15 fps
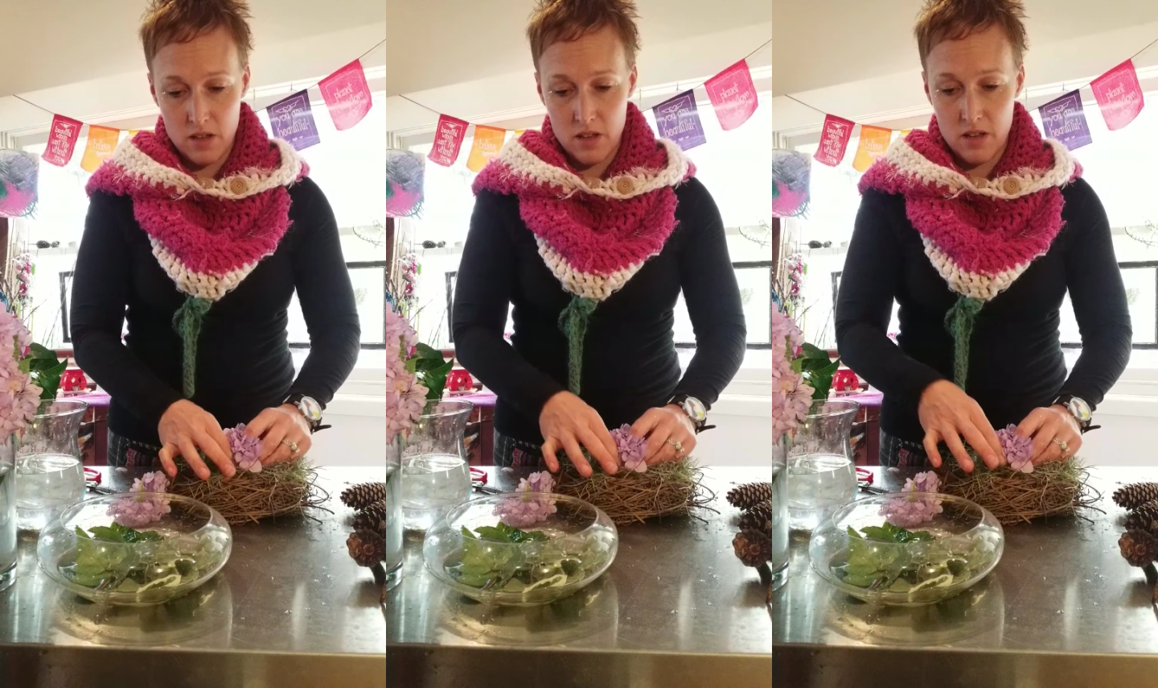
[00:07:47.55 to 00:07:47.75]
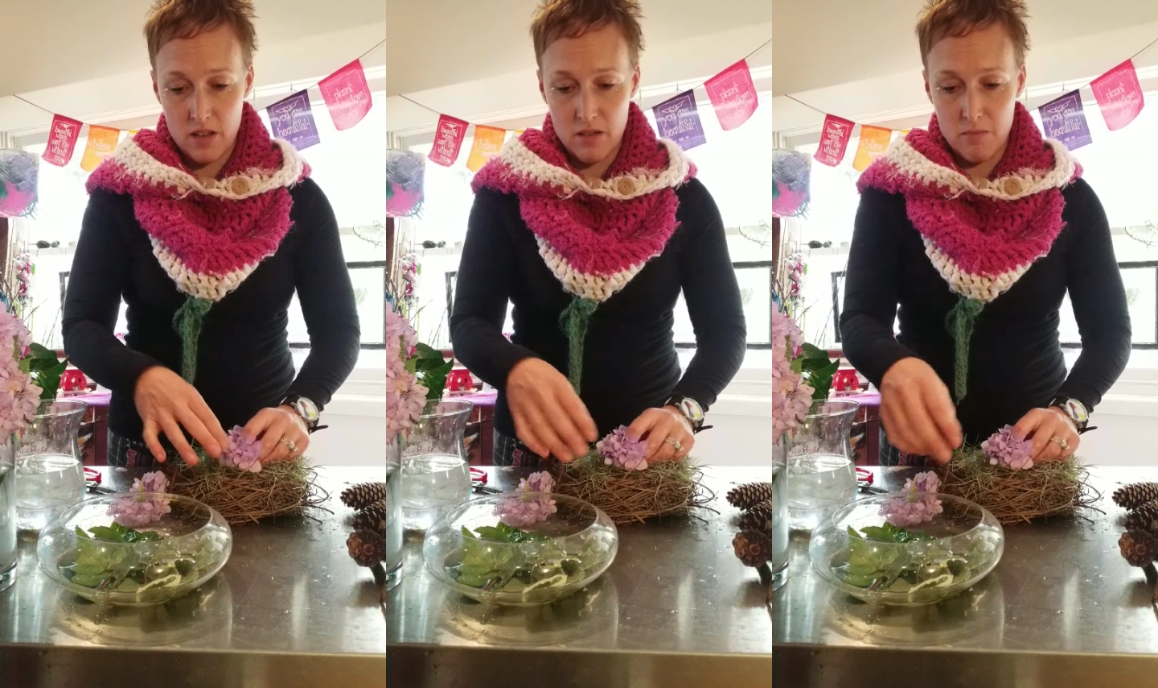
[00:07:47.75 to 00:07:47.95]

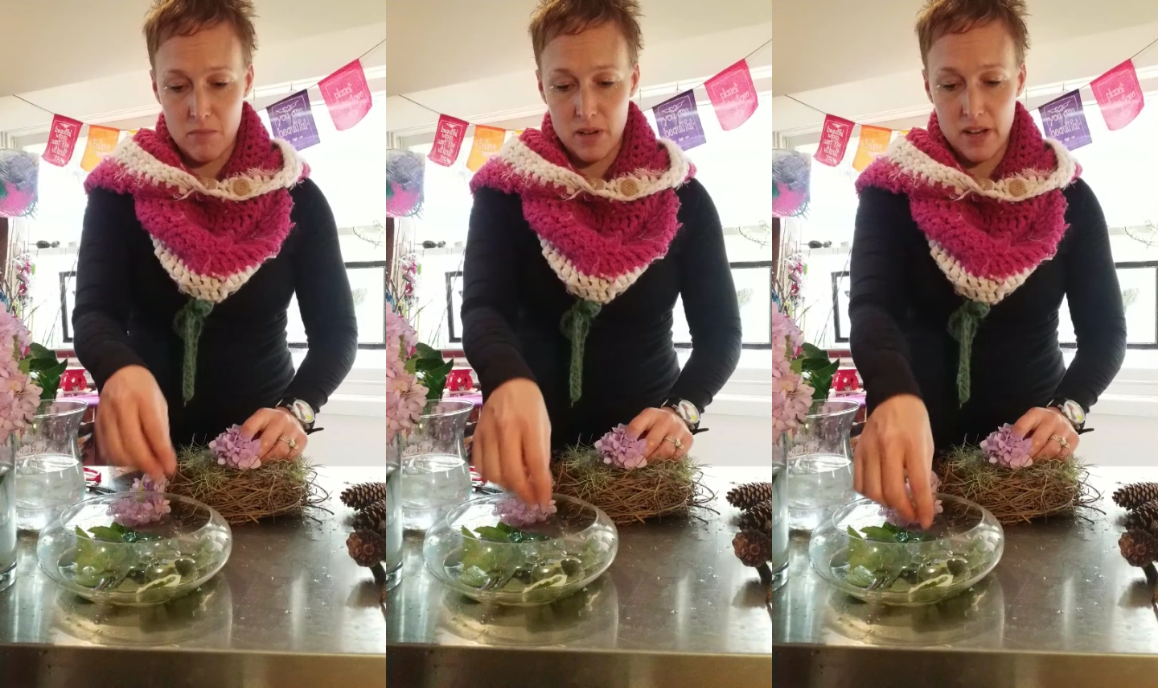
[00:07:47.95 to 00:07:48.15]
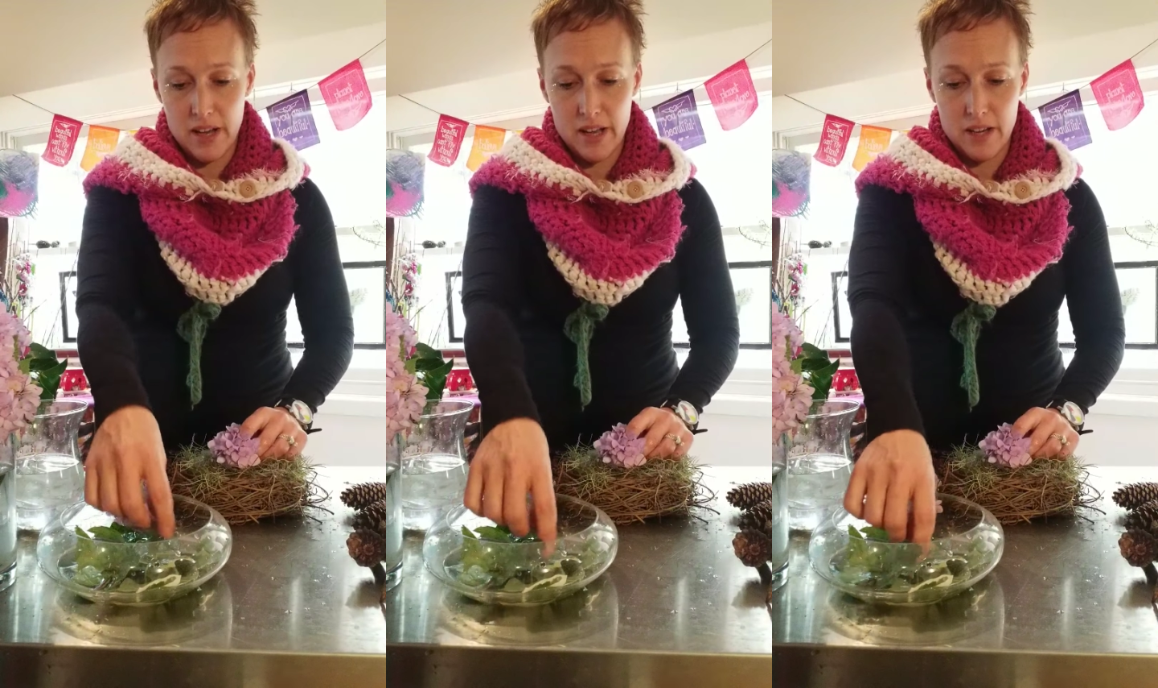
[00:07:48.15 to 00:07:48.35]

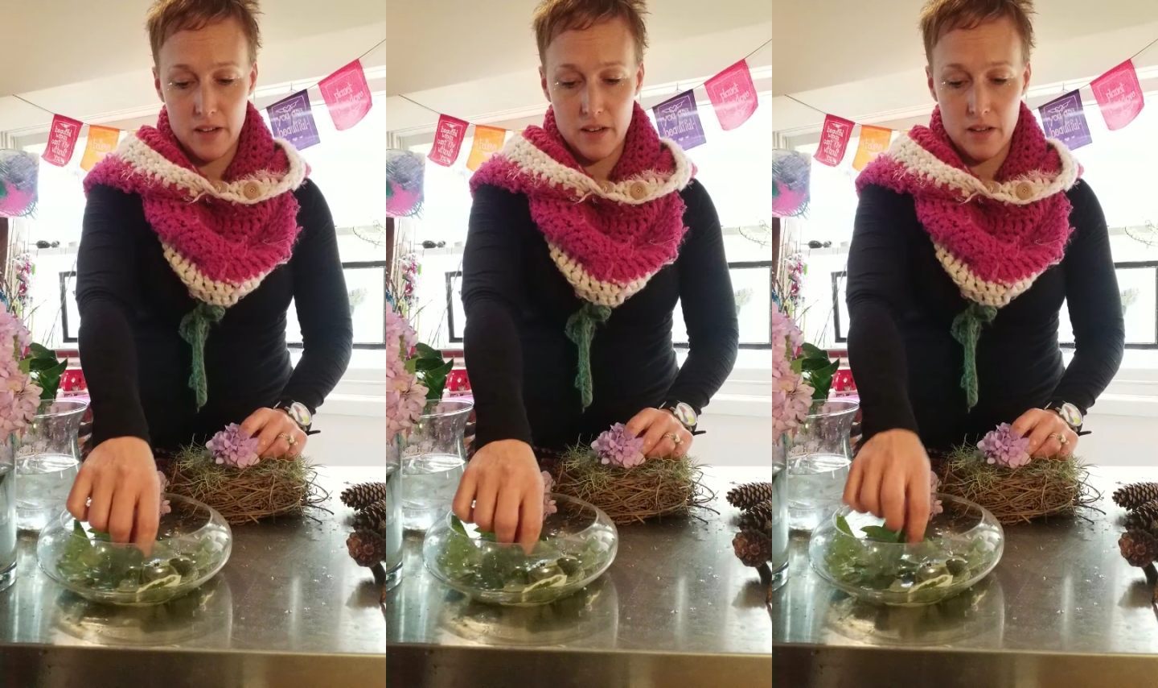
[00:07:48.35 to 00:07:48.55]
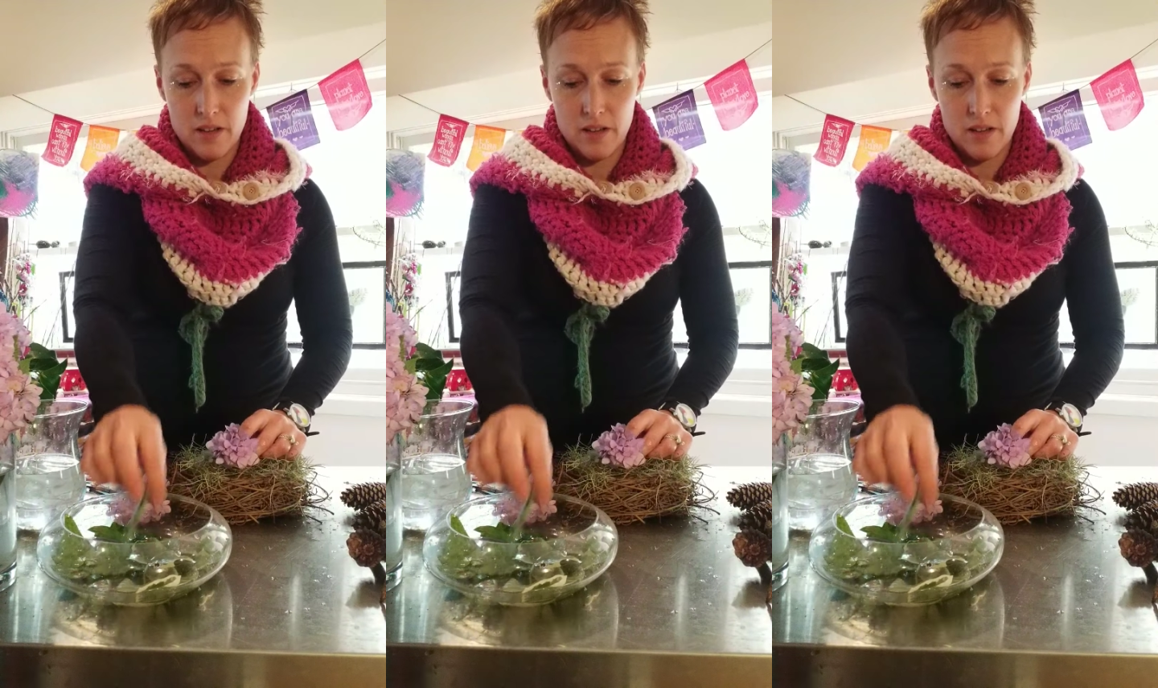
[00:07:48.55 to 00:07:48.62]
combine